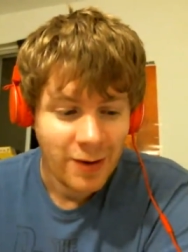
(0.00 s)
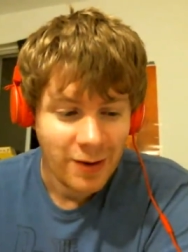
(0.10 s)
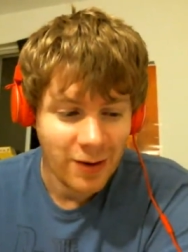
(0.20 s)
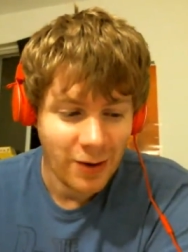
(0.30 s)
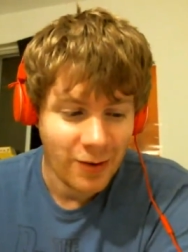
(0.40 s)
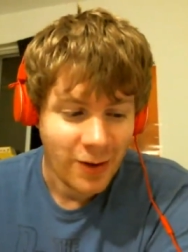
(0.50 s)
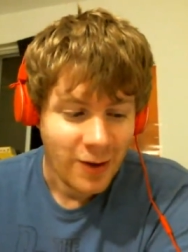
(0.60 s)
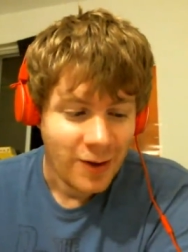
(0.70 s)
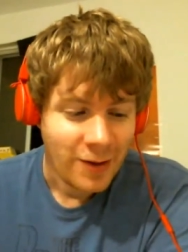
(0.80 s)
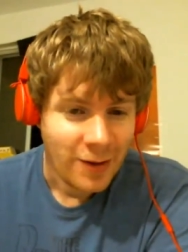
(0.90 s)
I
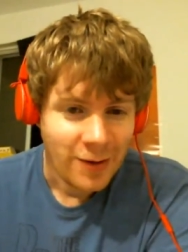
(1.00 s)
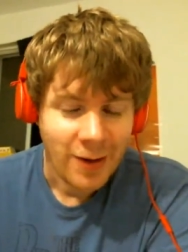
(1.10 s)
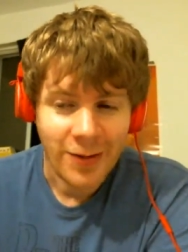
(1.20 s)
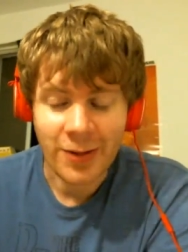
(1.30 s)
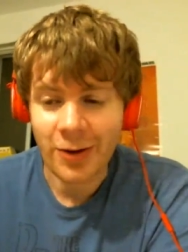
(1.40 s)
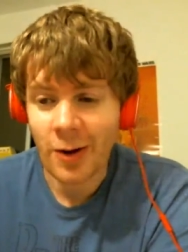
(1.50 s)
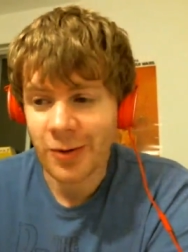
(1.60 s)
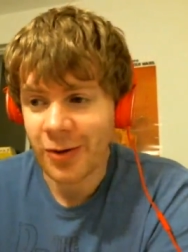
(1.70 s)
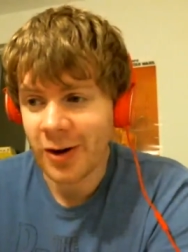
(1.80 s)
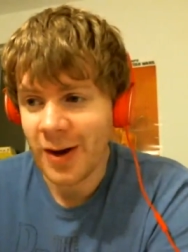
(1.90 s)
think they're almost
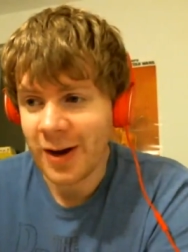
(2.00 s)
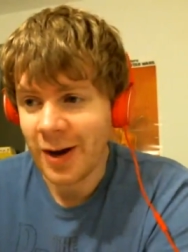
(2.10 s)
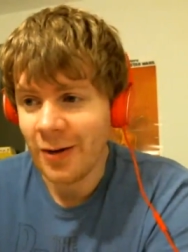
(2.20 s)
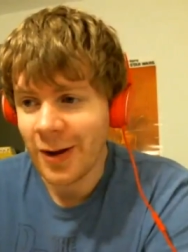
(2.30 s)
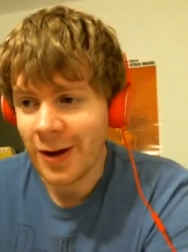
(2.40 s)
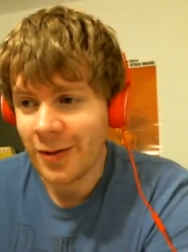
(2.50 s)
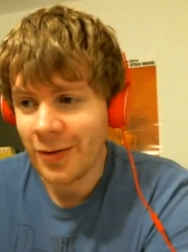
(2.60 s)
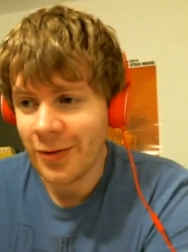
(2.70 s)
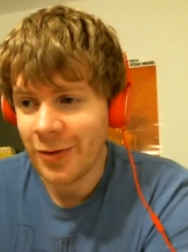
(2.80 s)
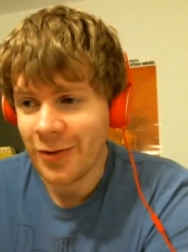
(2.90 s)
trying to make it out like
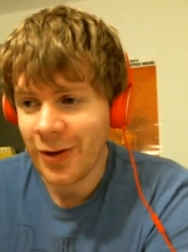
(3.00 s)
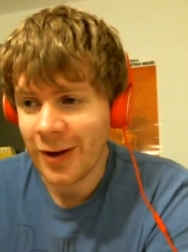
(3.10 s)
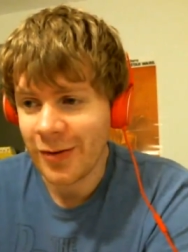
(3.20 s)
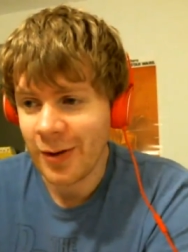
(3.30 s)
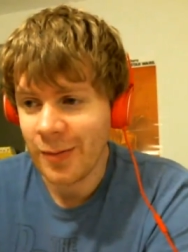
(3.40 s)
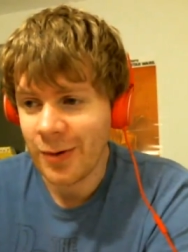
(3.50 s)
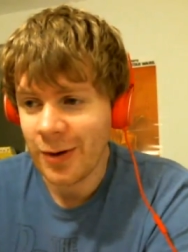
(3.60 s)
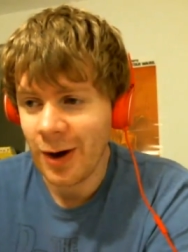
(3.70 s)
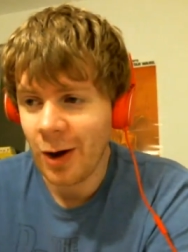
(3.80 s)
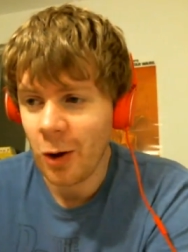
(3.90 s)
this is just like some
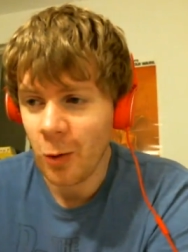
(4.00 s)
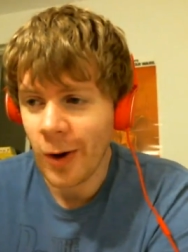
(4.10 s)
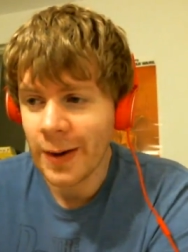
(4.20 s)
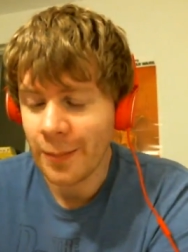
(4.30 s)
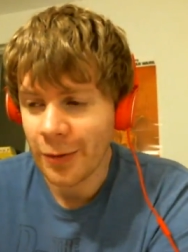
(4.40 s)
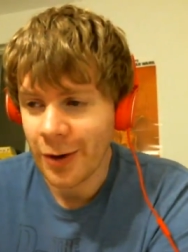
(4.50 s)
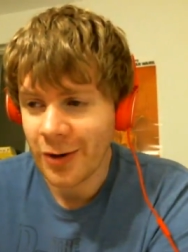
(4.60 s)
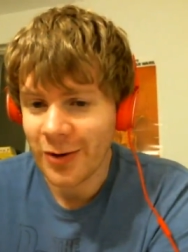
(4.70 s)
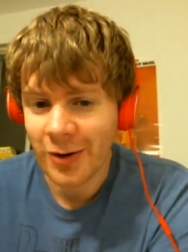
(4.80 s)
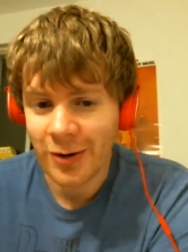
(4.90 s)
all white
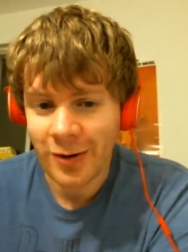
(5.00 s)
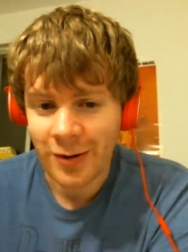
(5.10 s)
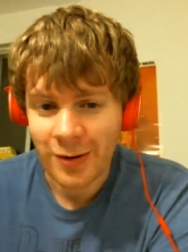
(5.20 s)
production